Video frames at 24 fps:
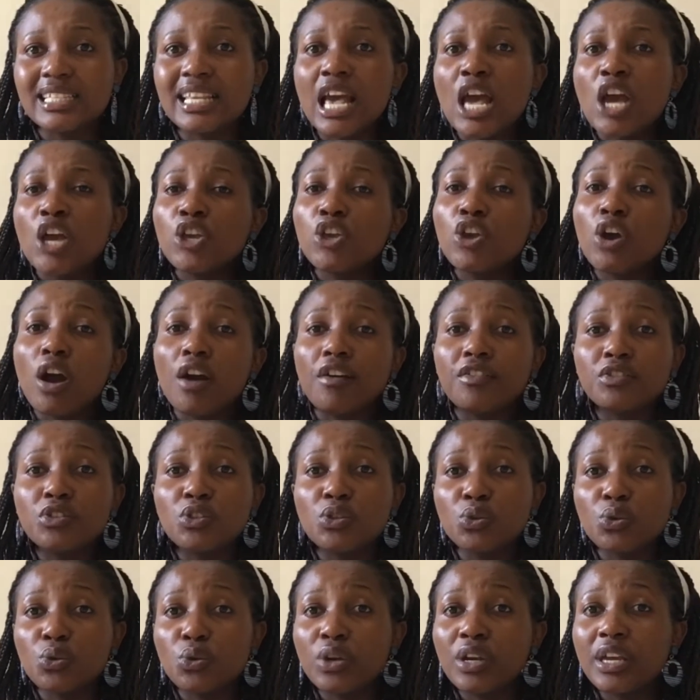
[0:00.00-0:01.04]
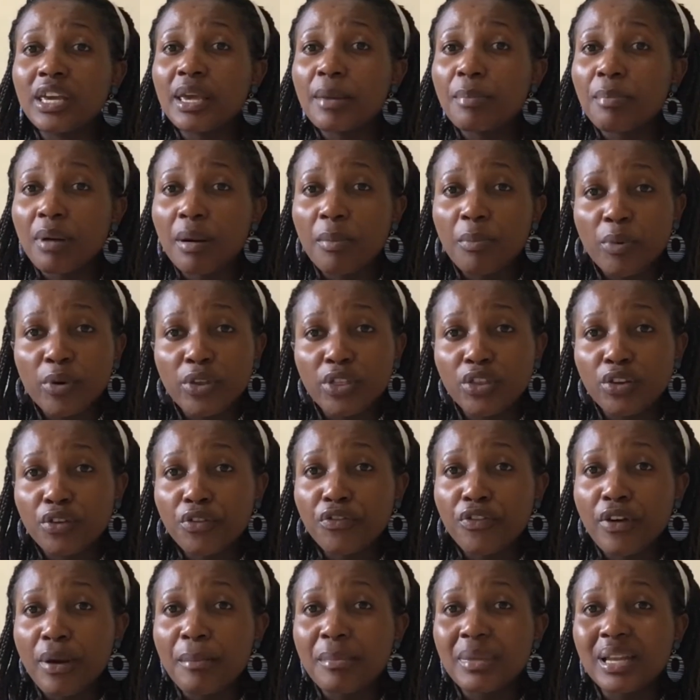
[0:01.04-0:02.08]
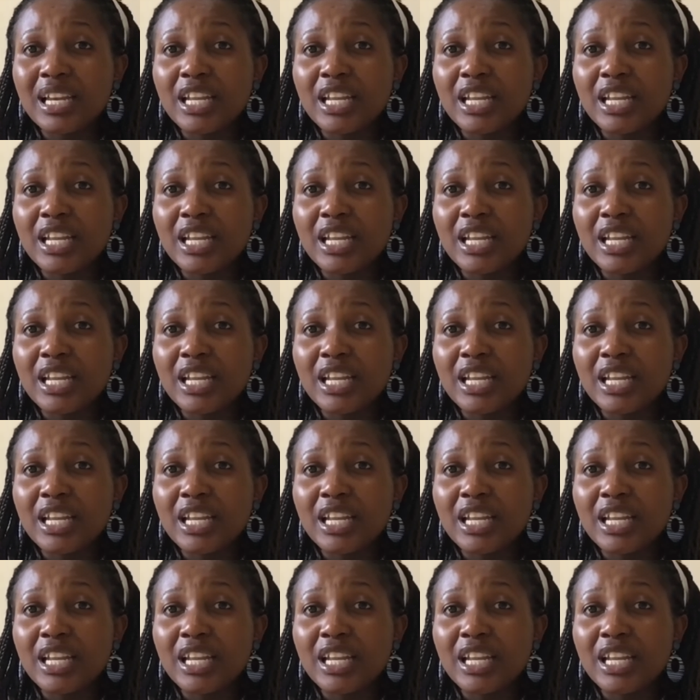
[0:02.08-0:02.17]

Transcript: you have to keep up with your family,